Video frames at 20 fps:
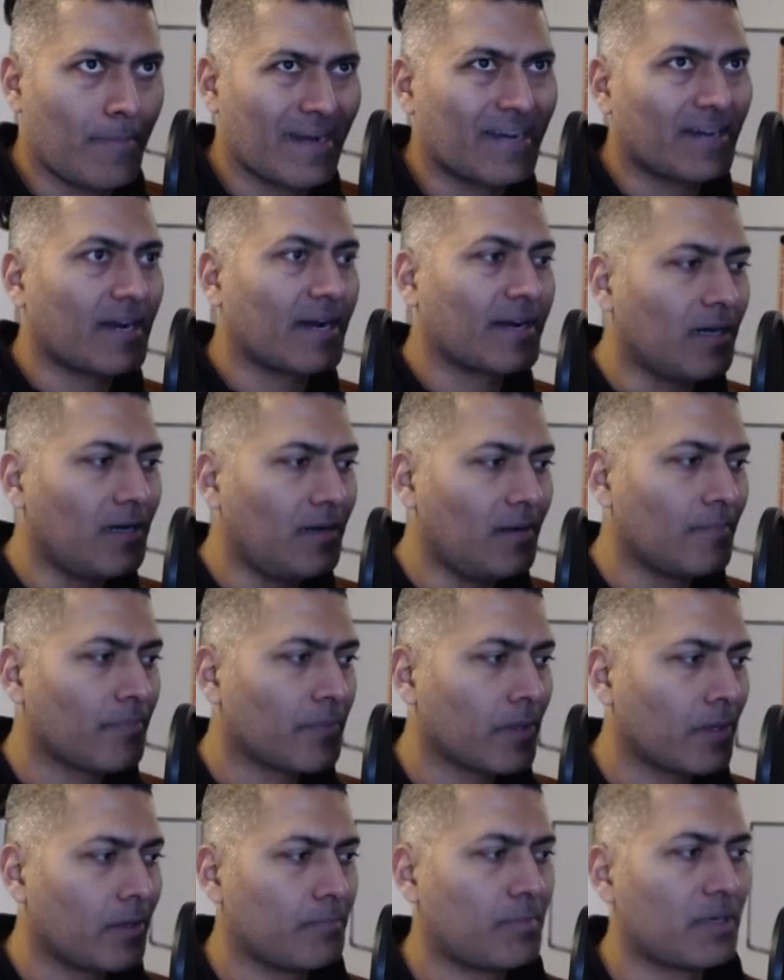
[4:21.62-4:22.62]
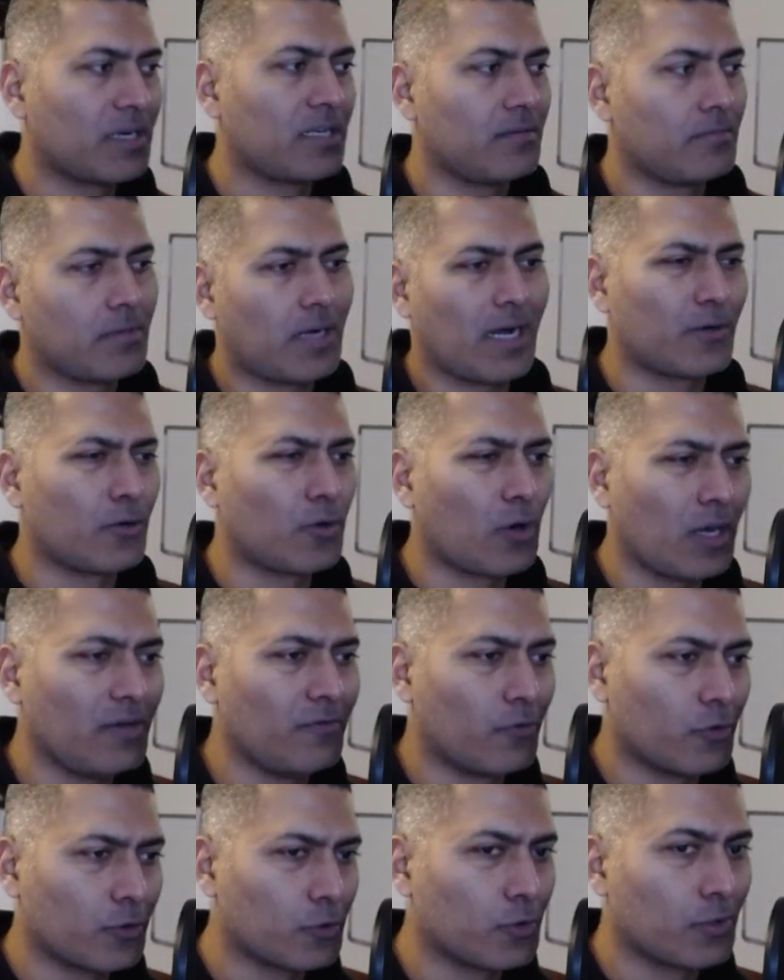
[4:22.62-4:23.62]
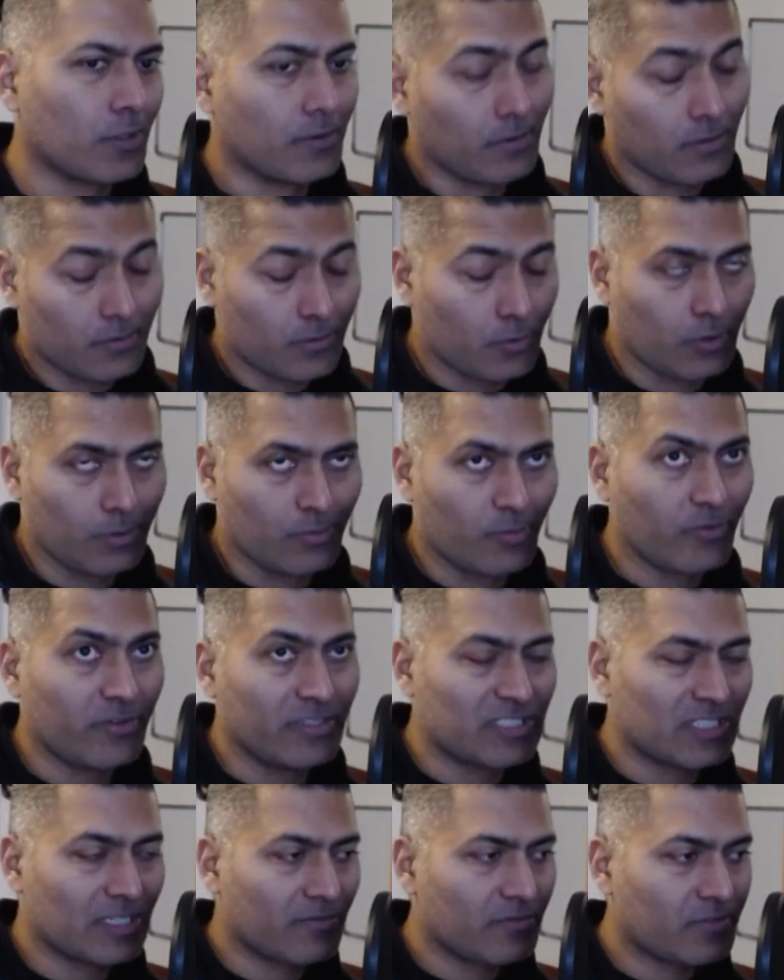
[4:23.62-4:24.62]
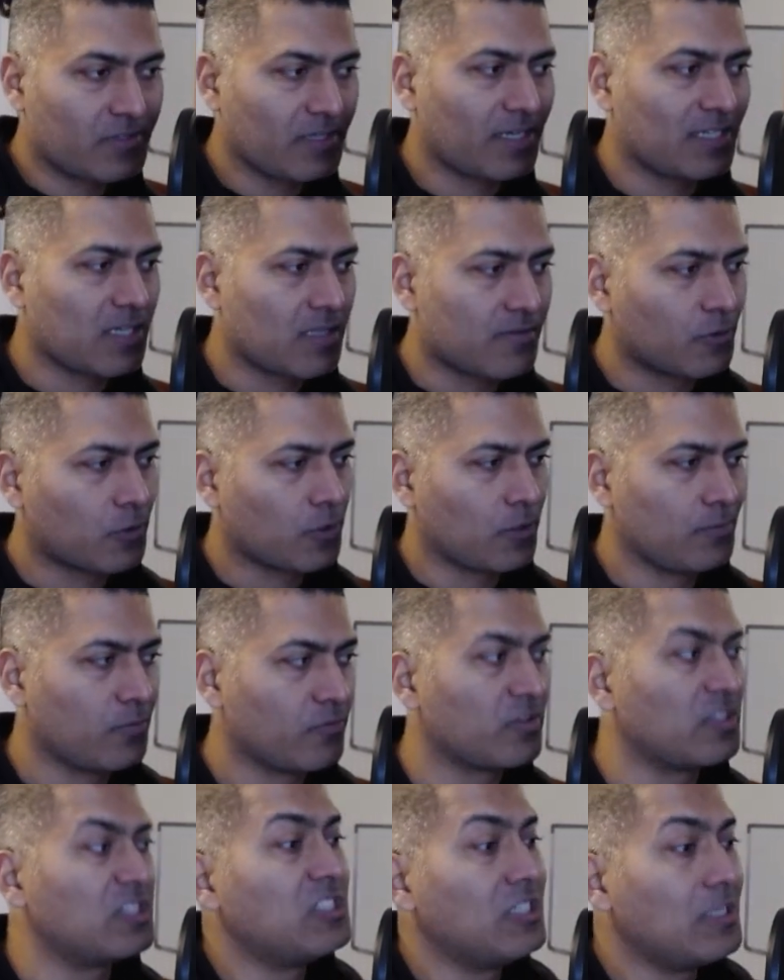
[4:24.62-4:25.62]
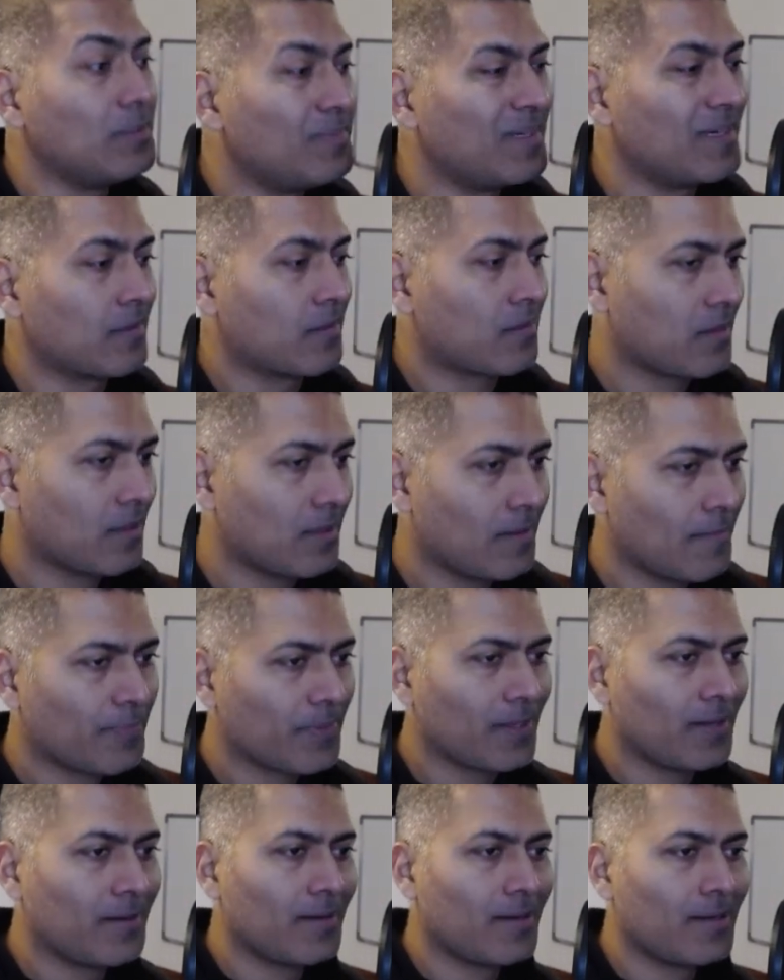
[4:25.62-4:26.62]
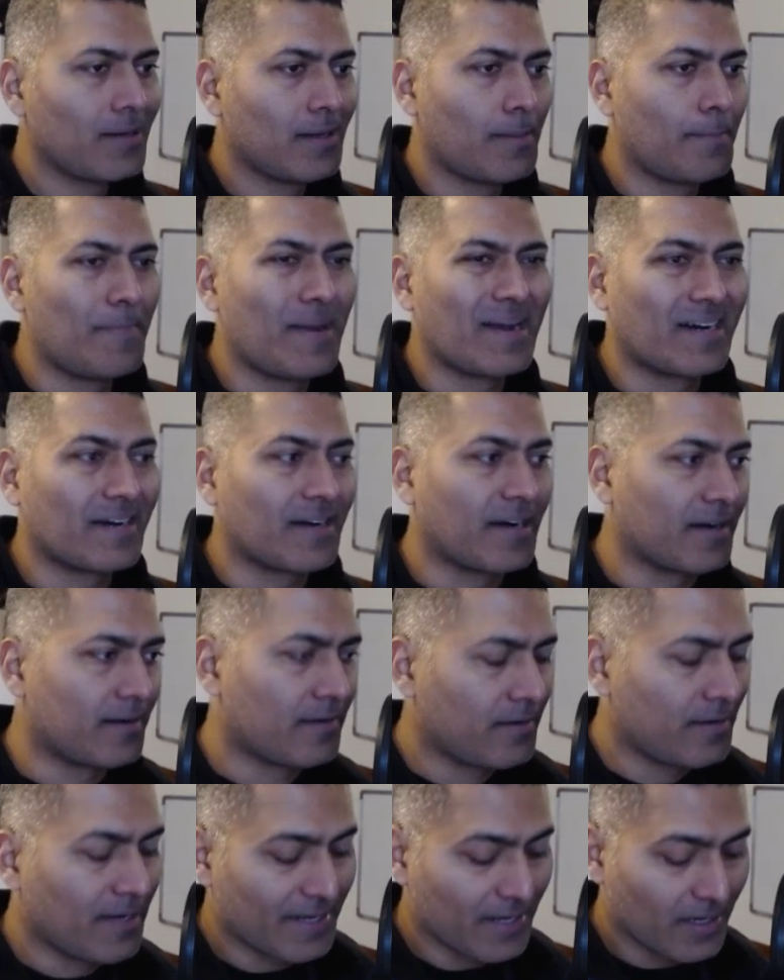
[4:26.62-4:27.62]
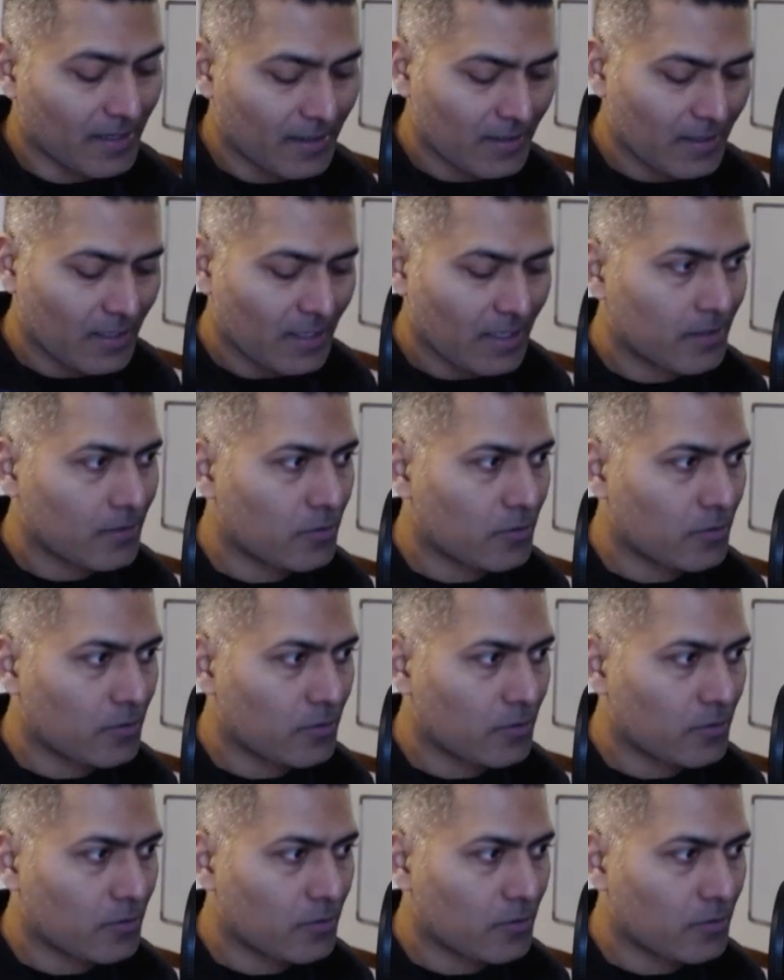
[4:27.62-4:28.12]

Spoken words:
metadata, but I don't really want to remove each and everything. I just want to remove the GPS metadata.